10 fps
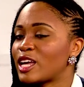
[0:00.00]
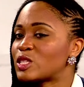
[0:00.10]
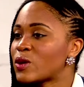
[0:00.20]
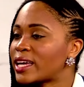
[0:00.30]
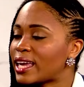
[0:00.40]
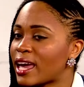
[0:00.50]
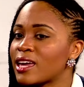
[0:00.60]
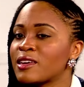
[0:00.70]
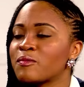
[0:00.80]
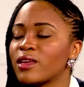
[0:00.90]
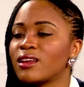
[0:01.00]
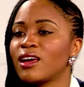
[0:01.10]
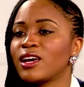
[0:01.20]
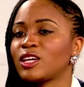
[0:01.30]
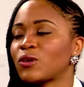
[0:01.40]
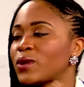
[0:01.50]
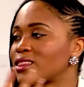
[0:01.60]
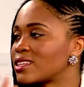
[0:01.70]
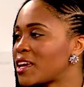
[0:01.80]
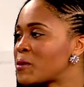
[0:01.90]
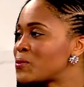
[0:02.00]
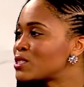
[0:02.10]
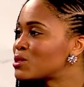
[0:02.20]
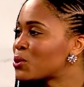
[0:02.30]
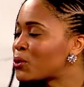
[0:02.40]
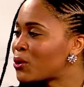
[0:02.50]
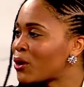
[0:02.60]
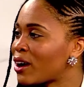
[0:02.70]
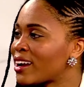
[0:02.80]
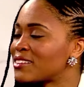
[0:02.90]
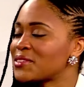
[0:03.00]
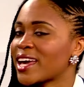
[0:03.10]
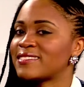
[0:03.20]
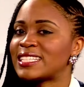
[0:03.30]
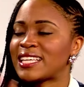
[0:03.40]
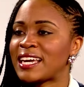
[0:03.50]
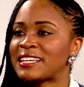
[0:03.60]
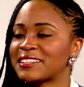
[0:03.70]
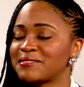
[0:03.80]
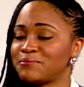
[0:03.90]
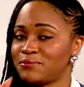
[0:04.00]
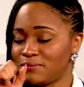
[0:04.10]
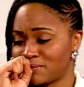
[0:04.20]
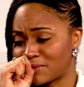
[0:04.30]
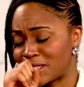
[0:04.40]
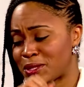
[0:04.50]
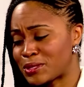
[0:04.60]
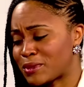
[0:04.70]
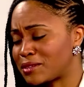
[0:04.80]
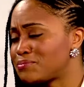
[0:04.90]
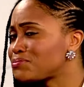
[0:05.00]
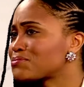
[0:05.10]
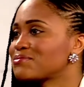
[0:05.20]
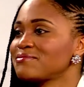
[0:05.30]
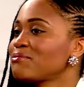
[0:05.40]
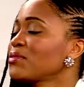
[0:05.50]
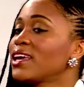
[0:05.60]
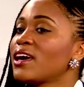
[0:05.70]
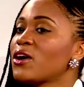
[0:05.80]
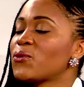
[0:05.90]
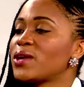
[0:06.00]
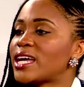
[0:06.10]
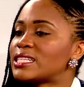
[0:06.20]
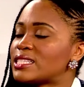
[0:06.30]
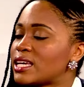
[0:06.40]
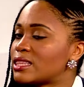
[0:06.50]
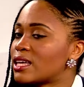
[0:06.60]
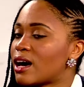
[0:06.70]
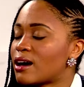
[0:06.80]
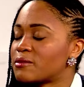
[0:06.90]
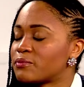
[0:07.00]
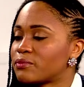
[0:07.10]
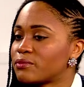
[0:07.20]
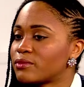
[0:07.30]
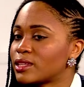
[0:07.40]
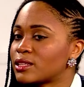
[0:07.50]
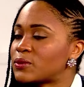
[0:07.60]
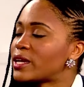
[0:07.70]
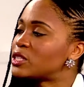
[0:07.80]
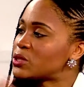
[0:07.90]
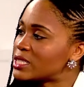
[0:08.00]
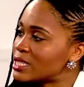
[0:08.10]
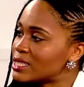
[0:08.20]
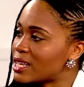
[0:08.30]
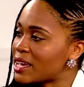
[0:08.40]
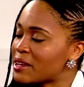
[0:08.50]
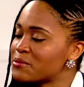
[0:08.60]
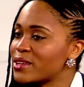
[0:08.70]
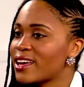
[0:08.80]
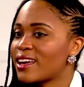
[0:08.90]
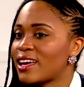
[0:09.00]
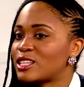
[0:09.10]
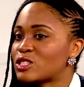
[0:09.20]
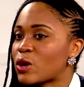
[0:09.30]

And so I came, and, you know, we got the campus tour, and we had to take, excuse me, we had to take the little entrance exam, and so